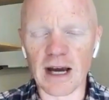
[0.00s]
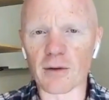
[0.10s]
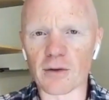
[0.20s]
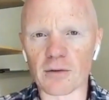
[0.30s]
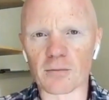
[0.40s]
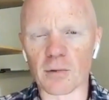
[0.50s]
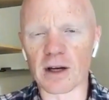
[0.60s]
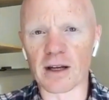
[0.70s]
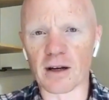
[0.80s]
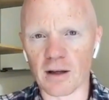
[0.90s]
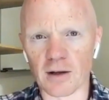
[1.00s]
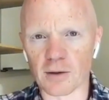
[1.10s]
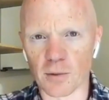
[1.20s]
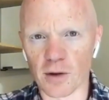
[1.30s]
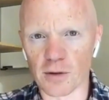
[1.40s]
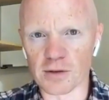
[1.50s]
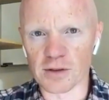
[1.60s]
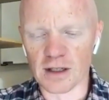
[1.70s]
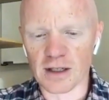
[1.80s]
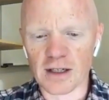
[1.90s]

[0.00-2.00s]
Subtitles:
out running along the roads.